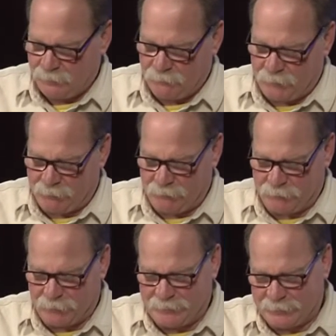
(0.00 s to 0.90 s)
Very,
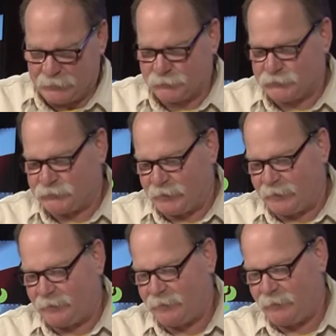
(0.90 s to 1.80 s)
very
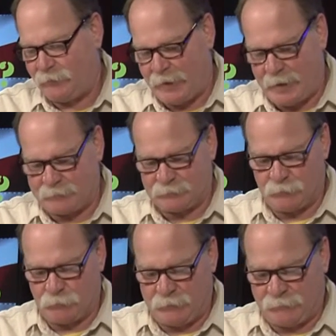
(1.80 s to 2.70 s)
interesting that
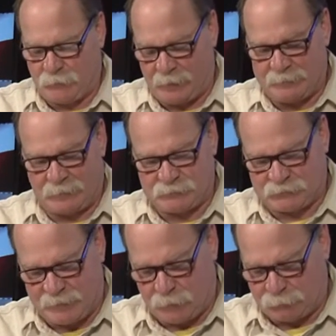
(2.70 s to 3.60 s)
we find
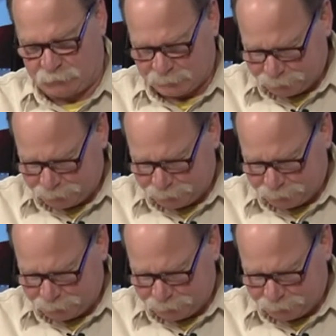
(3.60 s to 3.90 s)
ourselves